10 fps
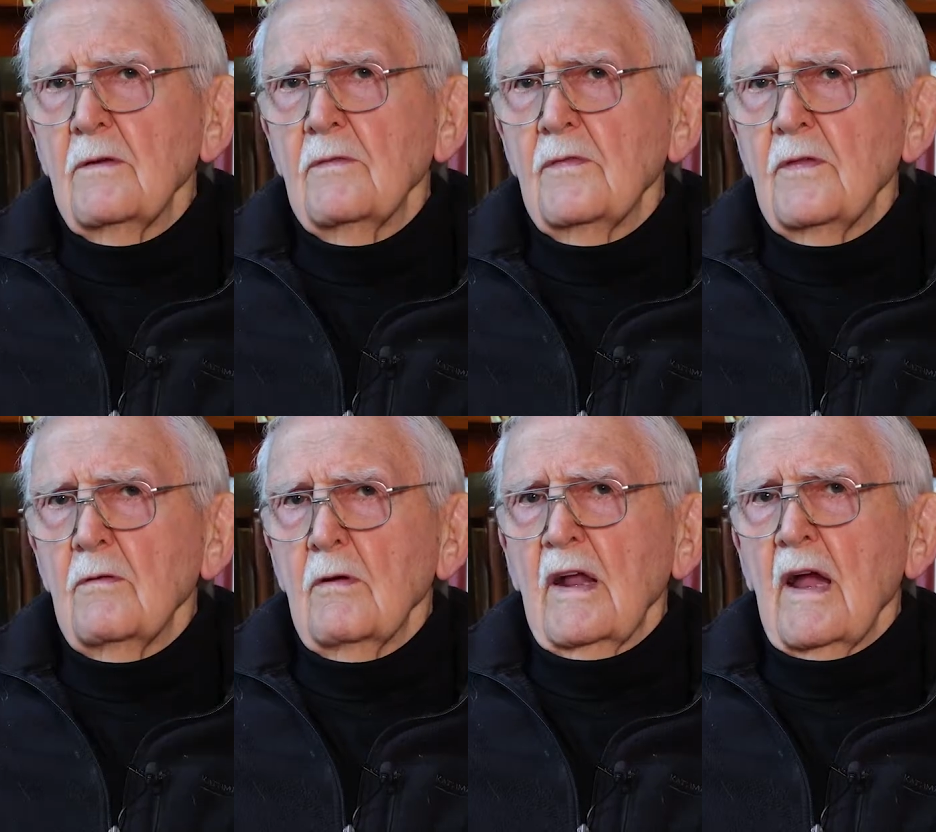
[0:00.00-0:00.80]
of
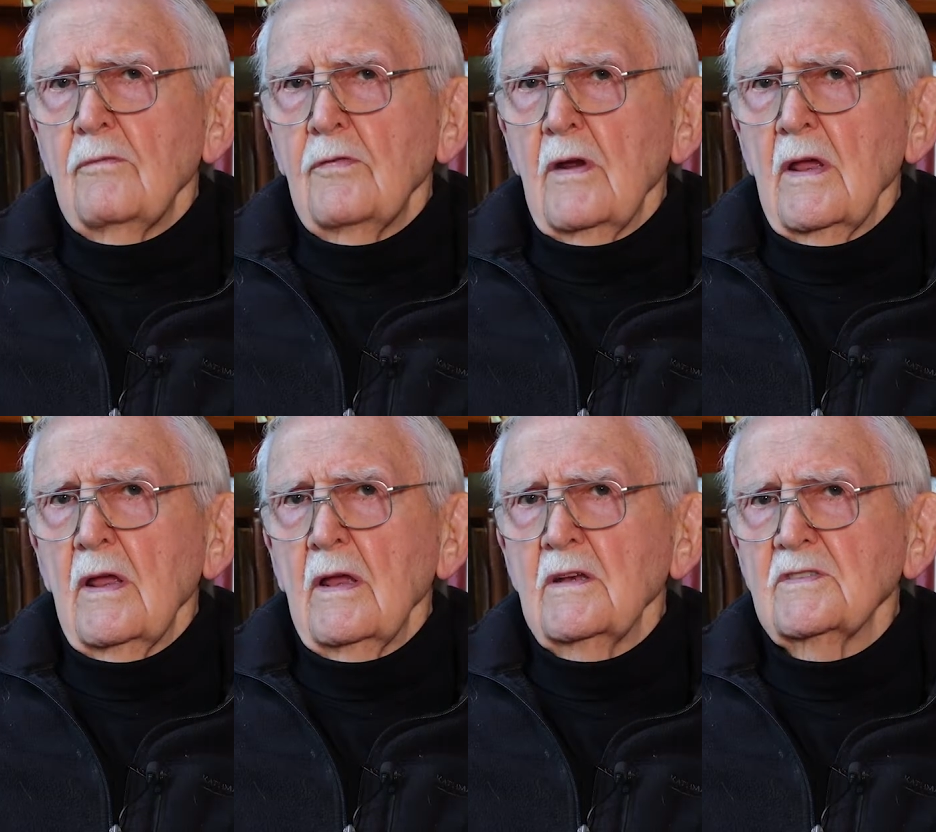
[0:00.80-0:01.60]
the
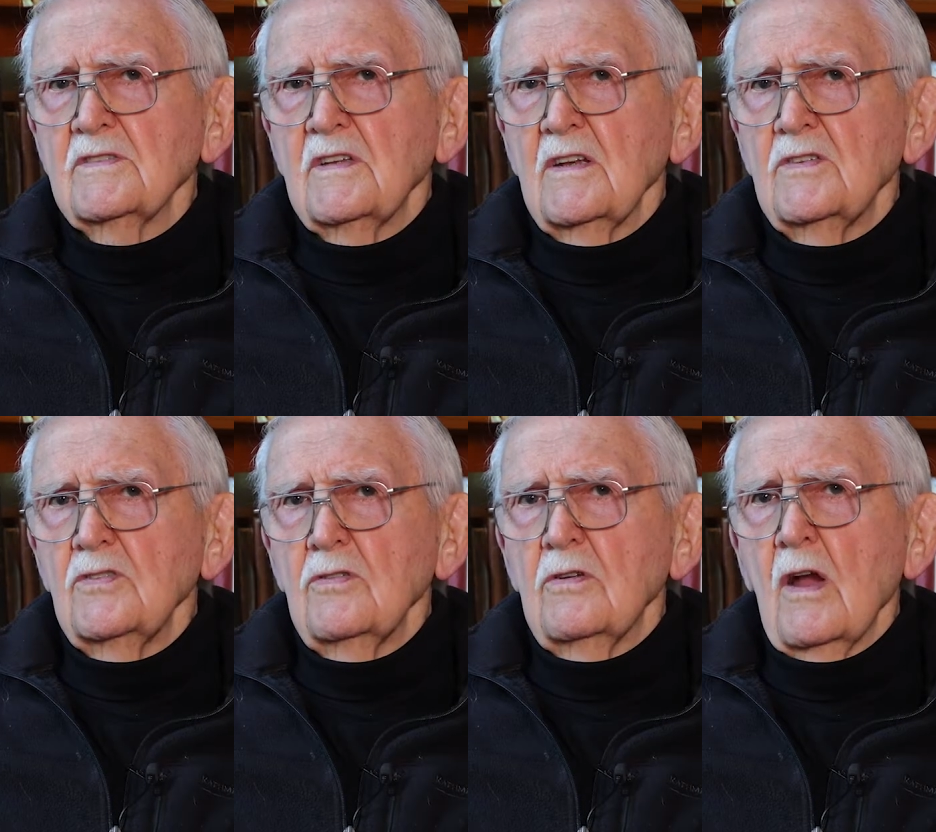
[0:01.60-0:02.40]
recovery is that
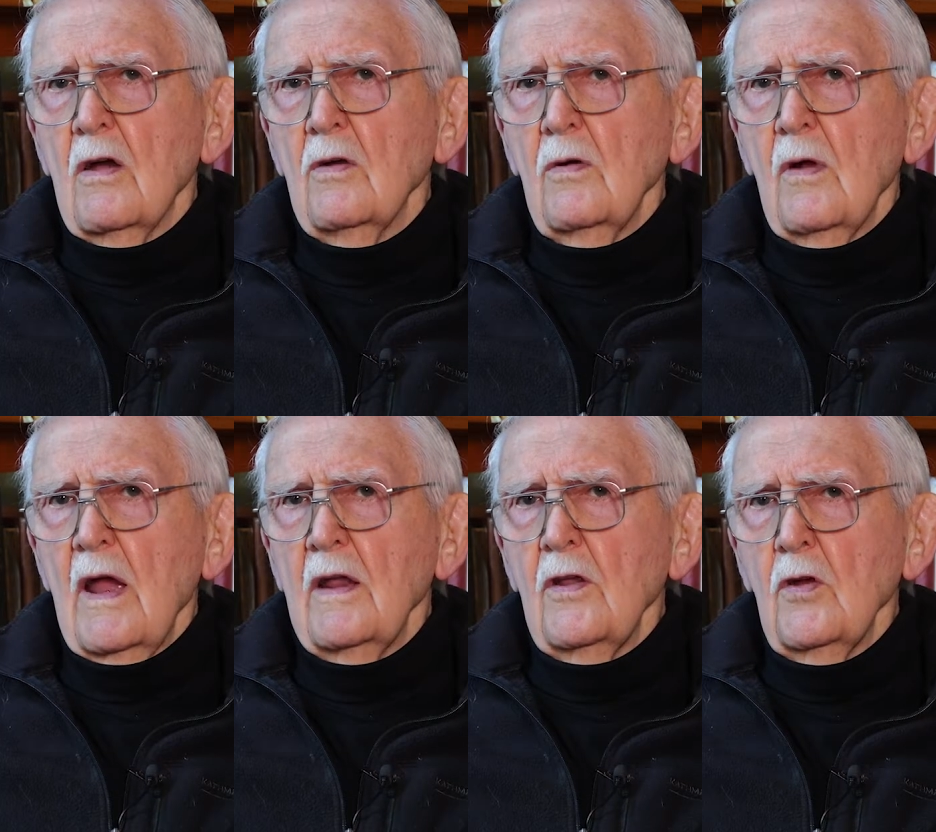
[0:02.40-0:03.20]
you go
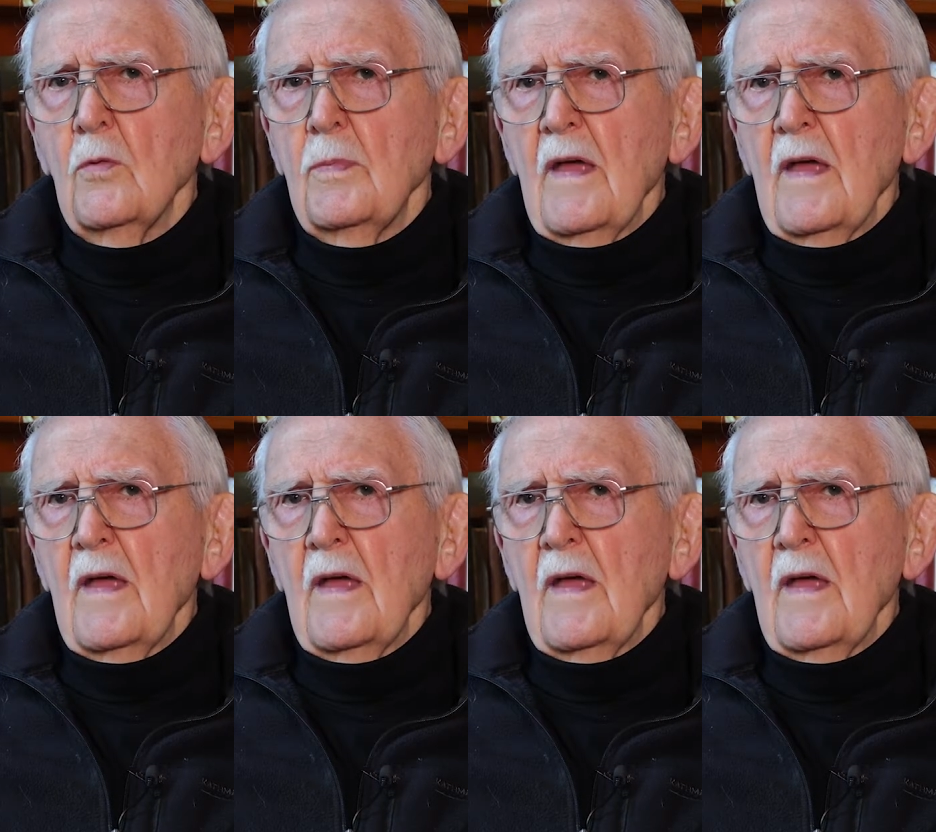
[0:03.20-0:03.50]
and help